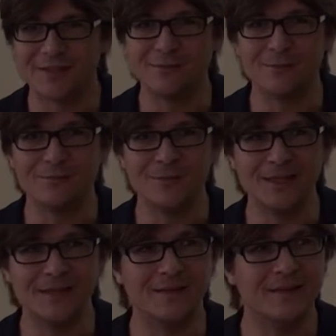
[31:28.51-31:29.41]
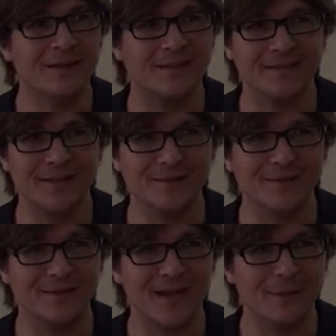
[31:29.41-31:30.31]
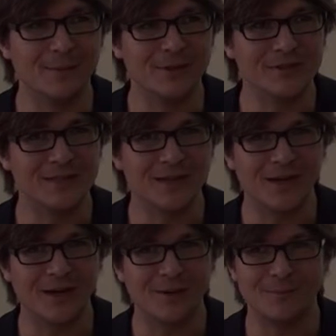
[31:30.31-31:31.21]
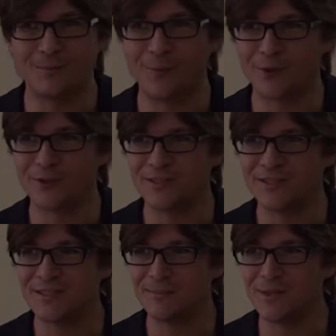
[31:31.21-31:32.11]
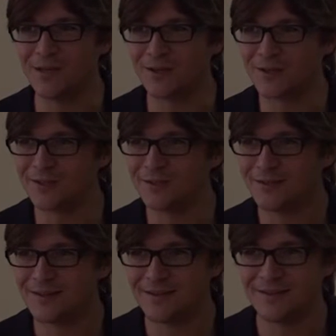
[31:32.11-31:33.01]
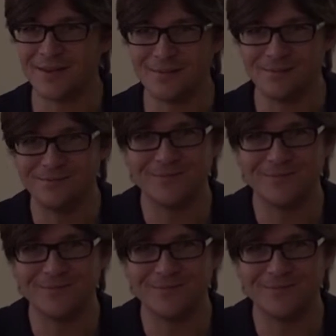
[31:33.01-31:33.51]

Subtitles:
That would mean that neighbors are more dissimilar than